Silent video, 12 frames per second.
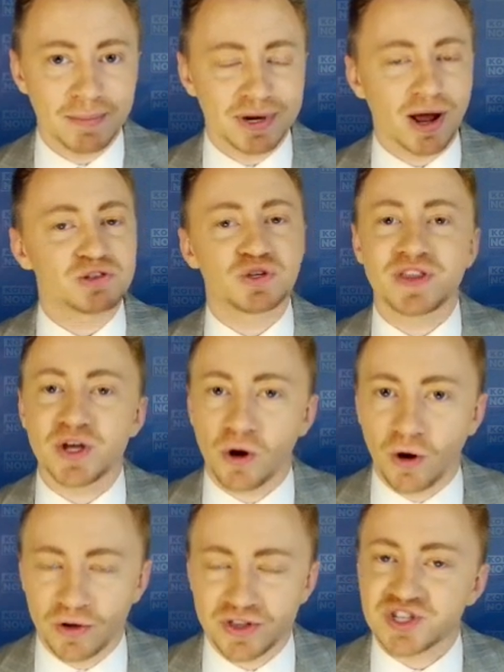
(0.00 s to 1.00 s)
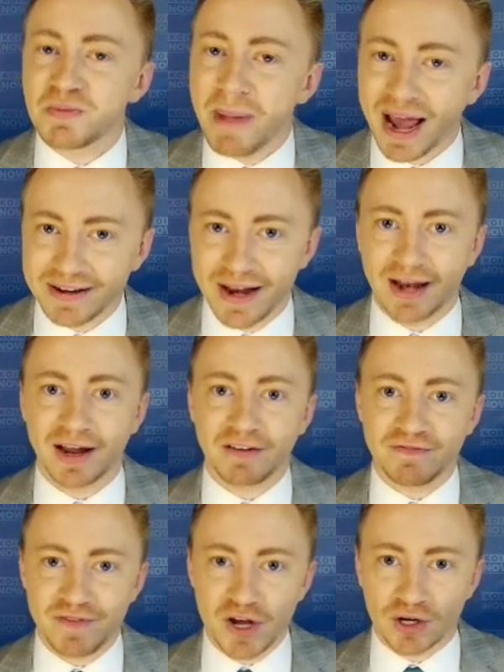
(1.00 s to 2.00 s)
but also the Earth's
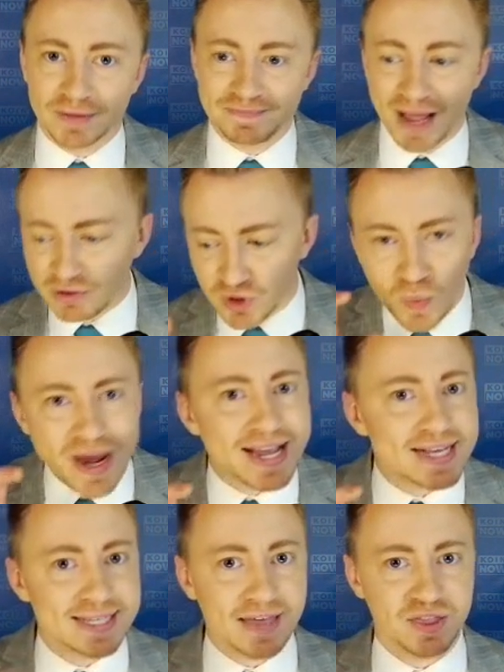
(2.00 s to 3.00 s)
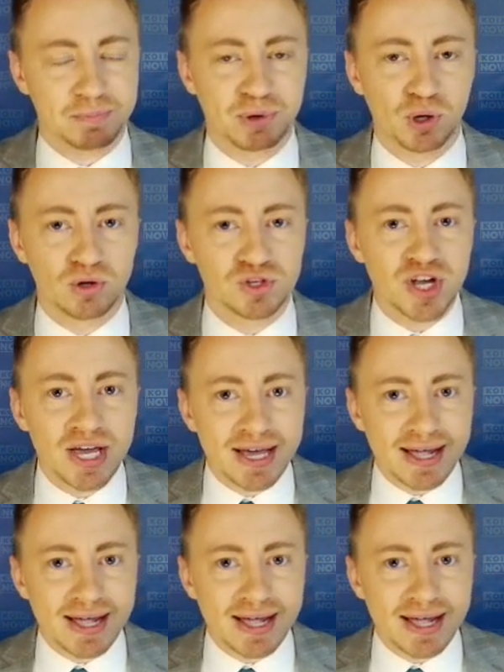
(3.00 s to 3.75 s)
magnetic field. Now, it's weakest at the poles.